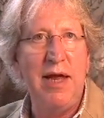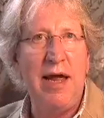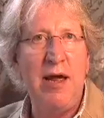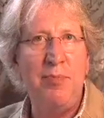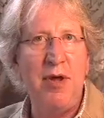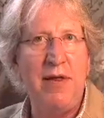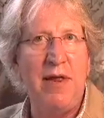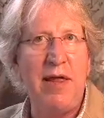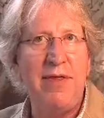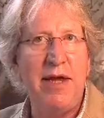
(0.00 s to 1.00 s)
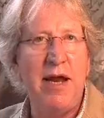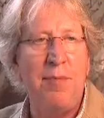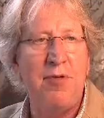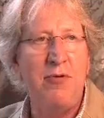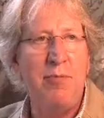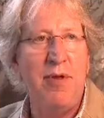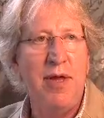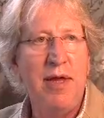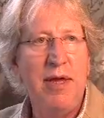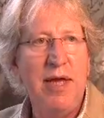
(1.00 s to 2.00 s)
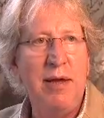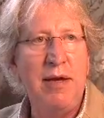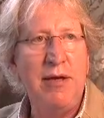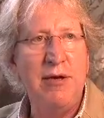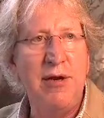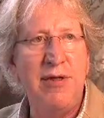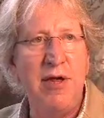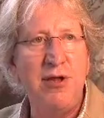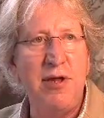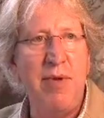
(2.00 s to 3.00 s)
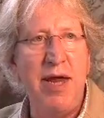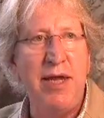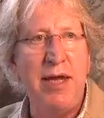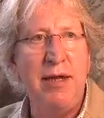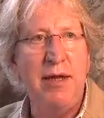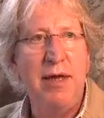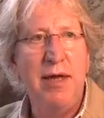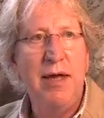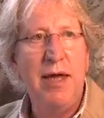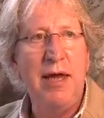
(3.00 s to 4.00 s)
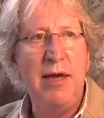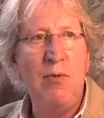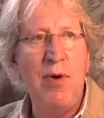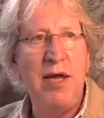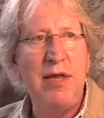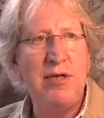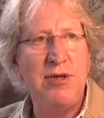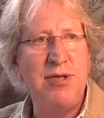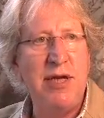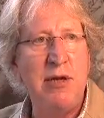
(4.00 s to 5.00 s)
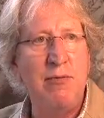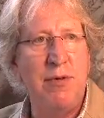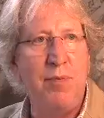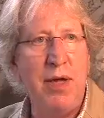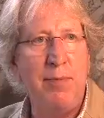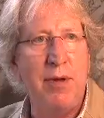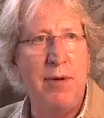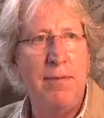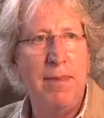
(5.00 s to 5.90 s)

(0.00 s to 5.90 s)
I think it helps you in your decision making and the way that you deal with people.